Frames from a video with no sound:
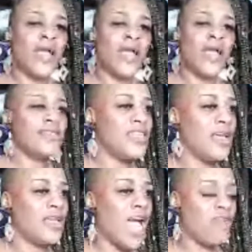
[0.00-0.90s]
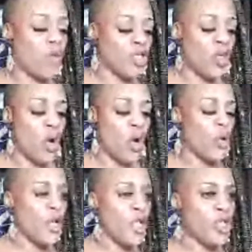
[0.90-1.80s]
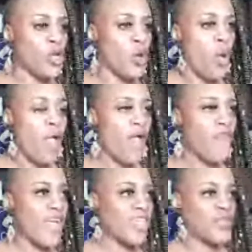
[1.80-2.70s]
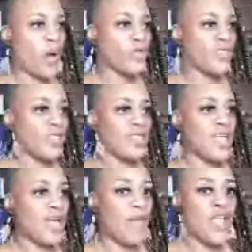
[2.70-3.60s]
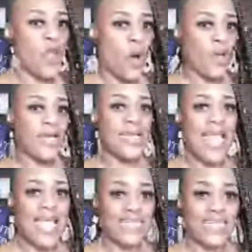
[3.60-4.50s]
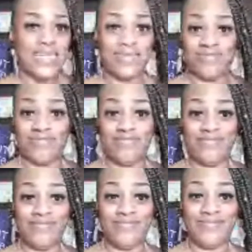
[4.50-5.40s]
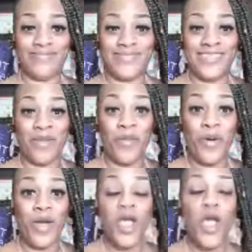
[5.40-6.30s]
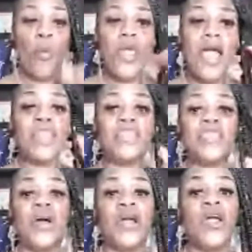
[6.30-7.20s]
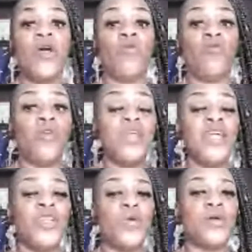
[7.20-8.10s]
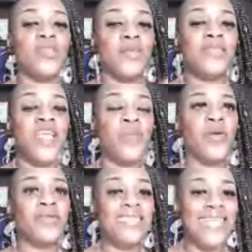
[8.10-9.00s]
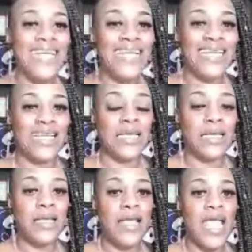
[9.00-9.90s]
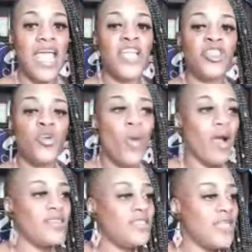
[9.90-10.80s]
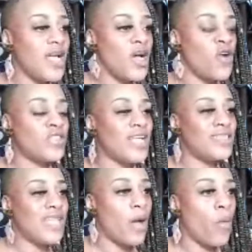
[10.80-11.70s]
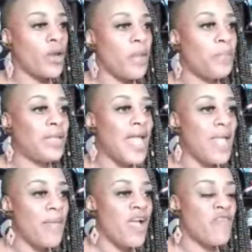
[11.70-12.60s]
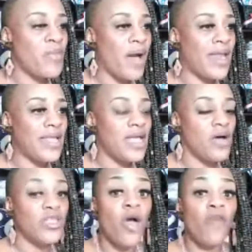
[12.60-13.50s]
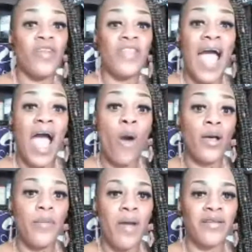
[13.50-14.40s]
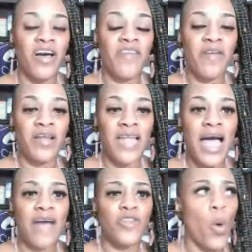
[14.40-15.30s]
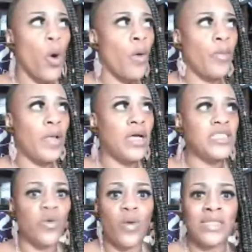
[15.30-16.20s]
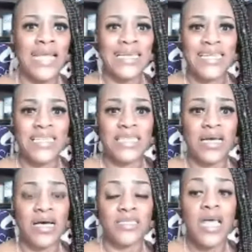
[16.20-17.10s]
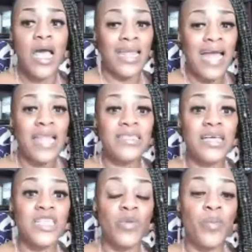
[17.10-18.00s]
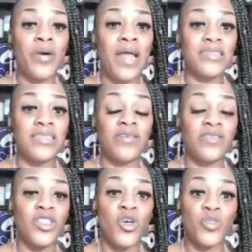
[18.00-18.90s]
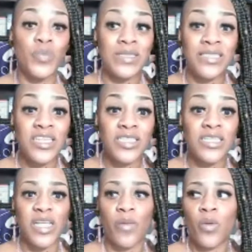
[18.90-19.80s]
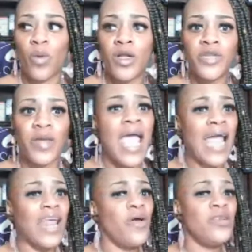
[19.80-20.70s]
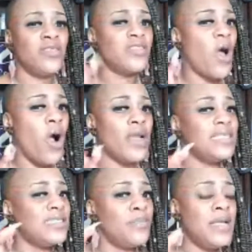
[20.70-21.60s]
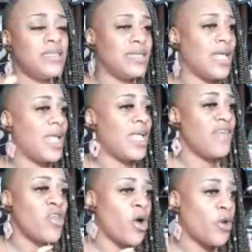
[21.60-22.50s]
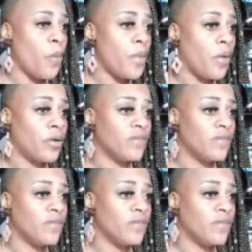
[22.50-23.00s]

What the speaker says: even attract this into your life? What's going on in you that spoke to them and y'all connected? Come on, we got to start really doing some deeper digging into ourselves and stop wanting to blame everybody else for the outcome of our lives or because of what they did to us. A lot of times we put ourselves in those positions and we're wondering, and I know this is hard. This is meat today. Ain't giving y'all no milk.